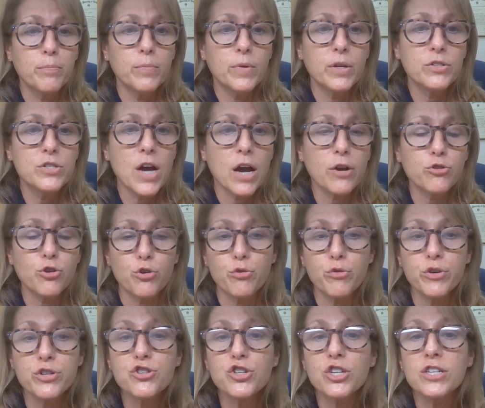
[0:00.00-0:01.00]
Dr.
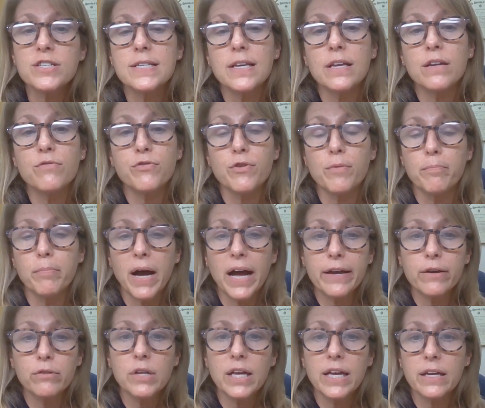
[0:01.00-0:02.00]
Christensen from
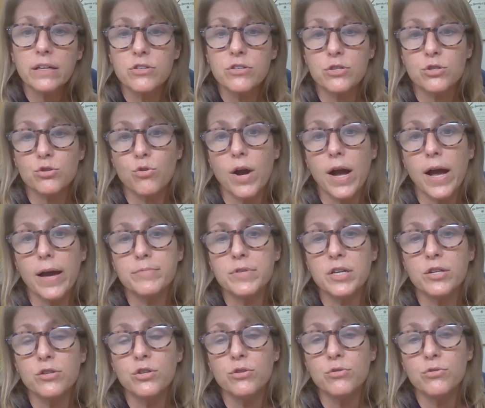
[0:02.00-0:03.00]
BioLink described a
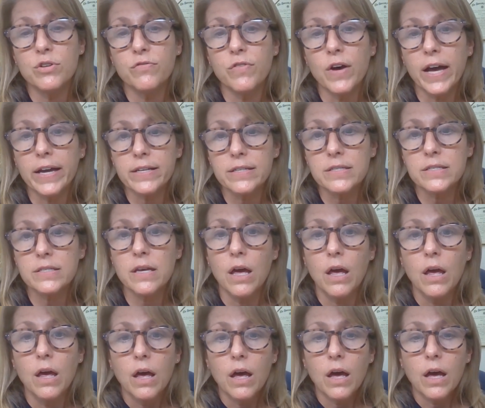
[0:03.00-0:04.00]
new device
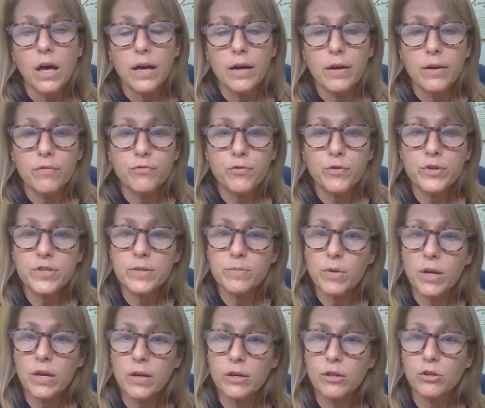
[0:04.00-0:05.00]
for
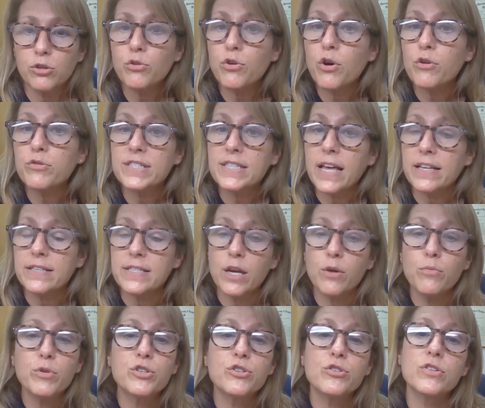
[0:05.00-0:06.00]
glucose sensing,
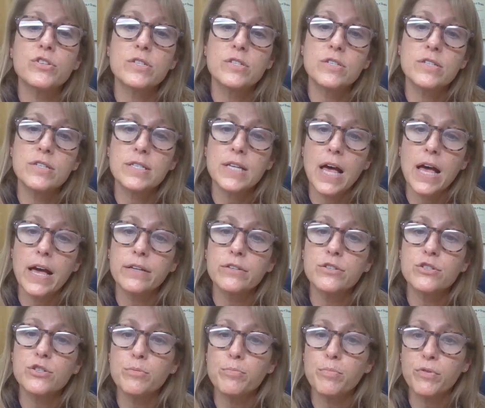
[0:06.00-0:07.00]
which is
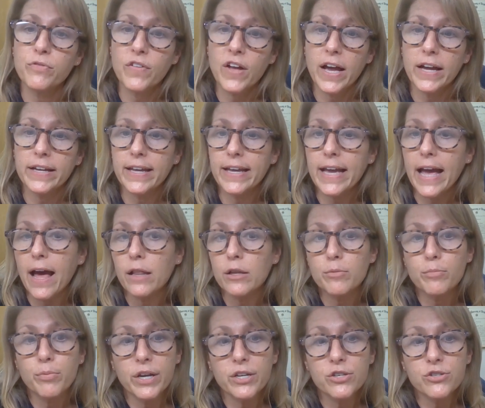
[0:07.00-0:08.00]
designed to provide
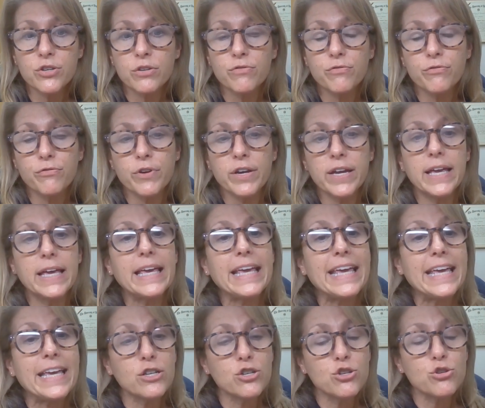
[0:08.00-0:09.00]
calibration-free
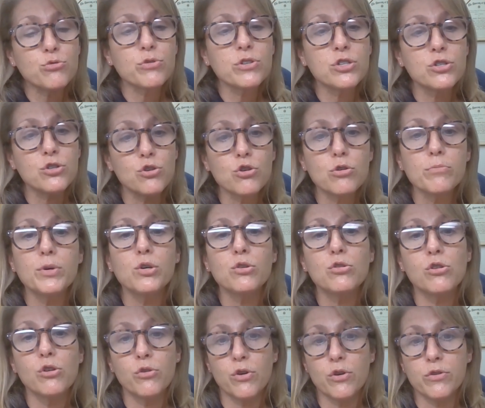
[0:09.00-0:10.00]
intradermal
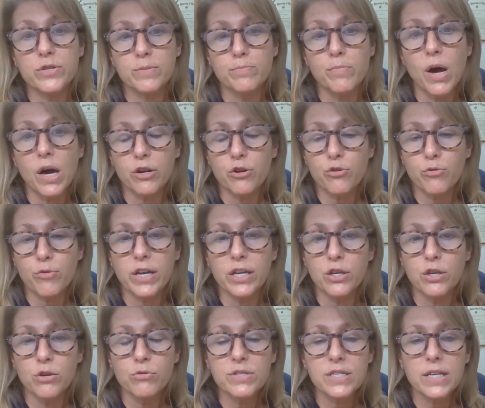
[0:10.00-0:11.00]
glucose monitoring
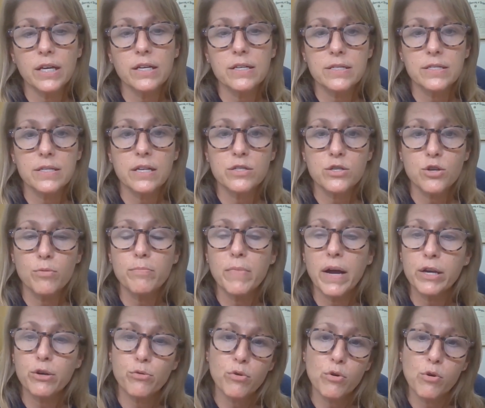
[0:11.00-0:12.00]
using a sensor
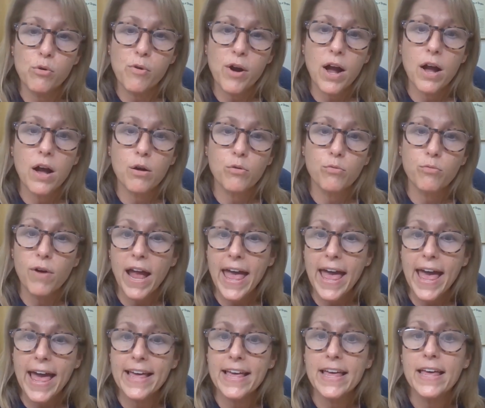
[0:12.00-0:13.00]

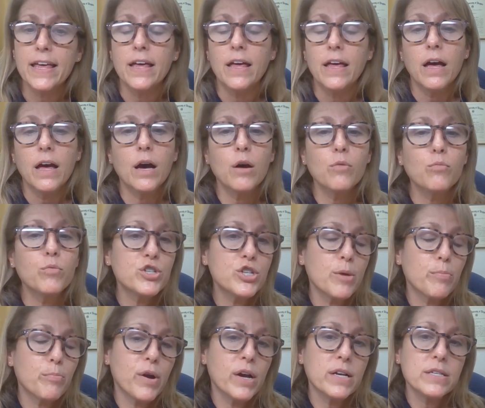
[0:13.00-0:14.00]
microarray, which
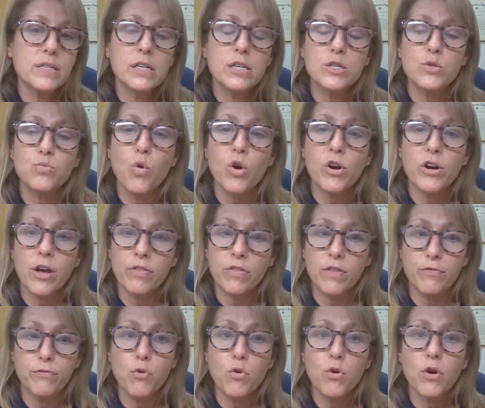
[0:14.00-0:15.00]
at present is worn on the
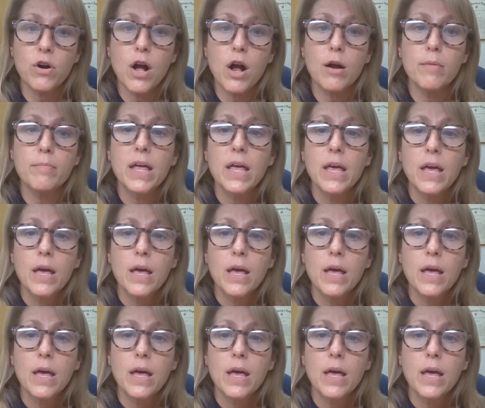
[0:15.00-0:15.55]
forearm.